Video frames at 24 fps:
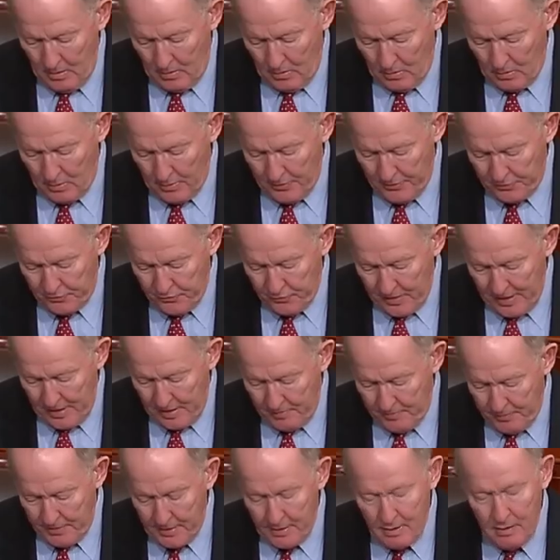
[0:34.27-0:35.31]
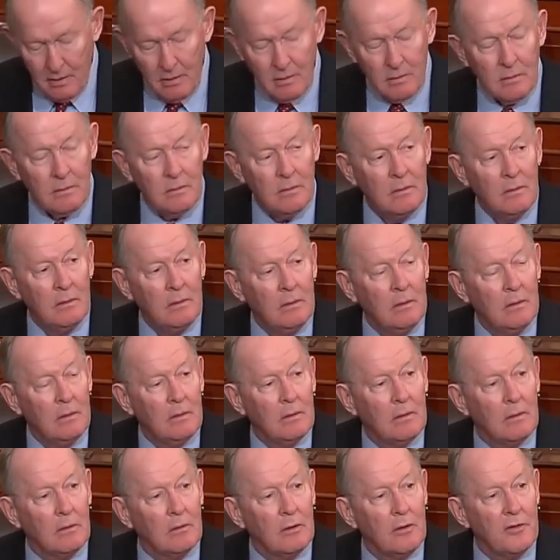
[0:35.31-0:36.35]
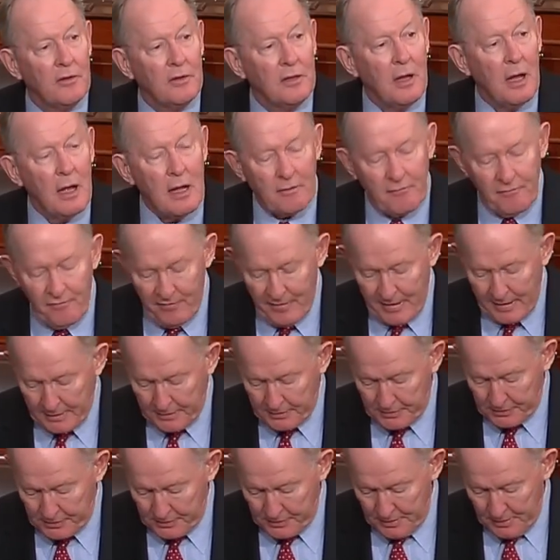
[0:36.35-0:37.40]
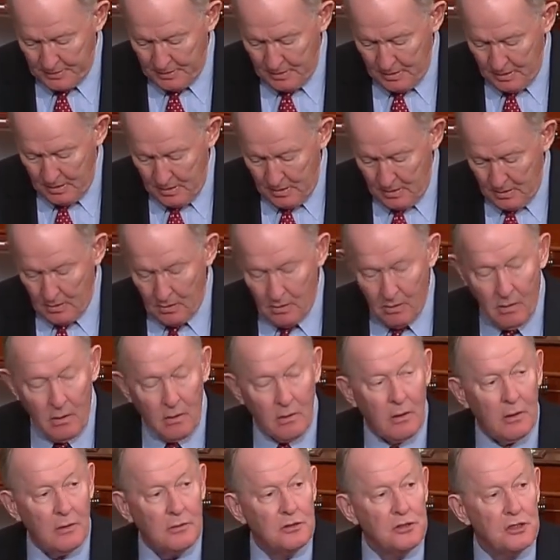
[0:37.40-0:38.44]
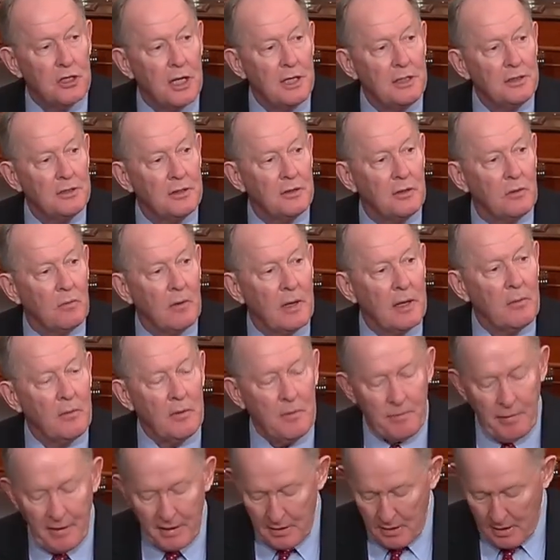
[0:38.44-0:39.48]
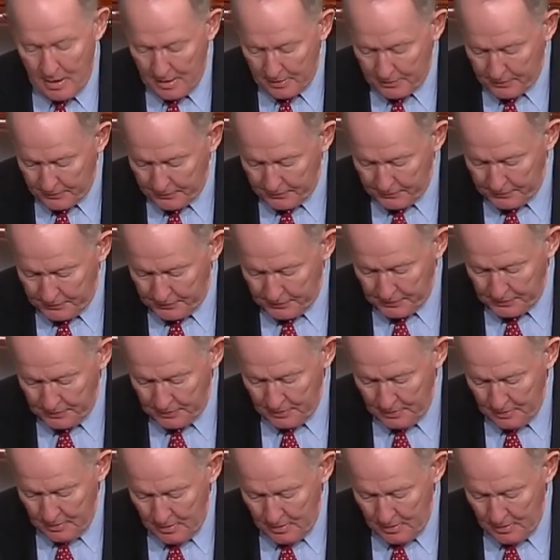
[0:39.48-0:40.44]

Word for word: or on the trade bill, or on the doc fix, or on changing the way we pay doctors,